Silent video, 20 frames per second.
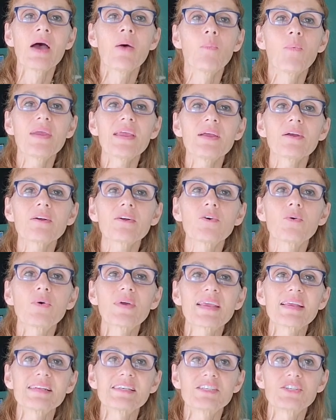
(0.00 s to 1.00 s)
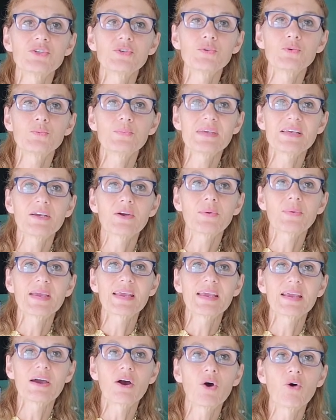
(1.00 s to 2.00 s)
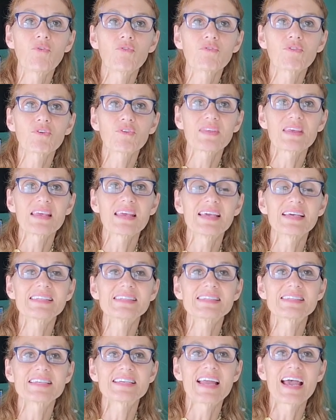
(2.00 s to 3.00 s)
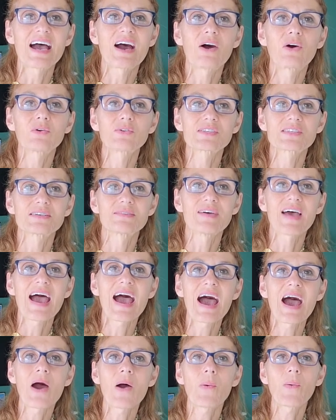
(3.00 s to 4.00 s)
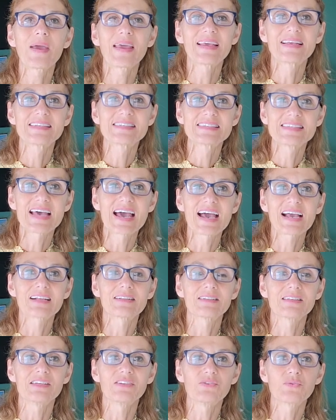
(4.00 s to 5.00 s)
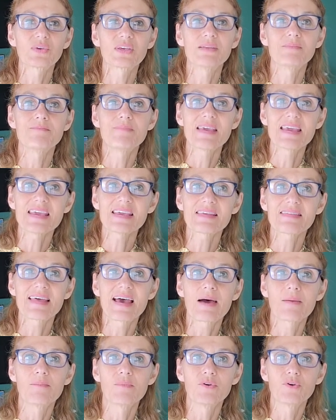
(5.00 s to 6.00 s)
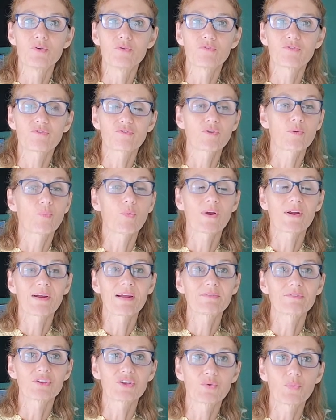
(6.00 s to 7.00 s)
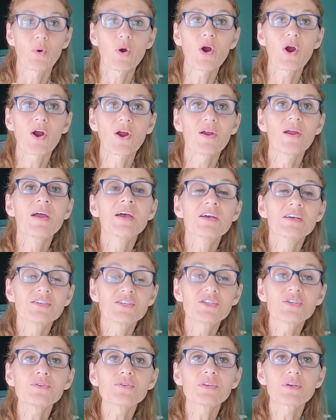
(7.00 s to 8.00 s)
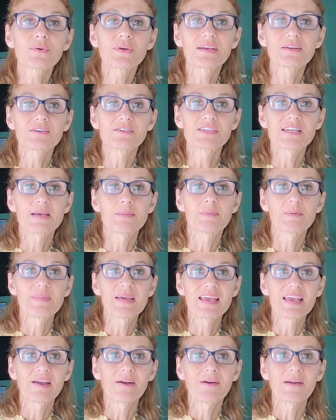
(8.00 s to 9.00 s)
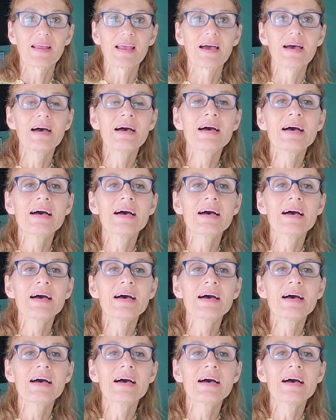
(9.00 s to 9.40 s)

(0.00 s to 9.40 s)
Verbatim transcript: we are going to be going over the ins and outs of how exactly you can make that move from wherever you are to the greater Tampa Bay area.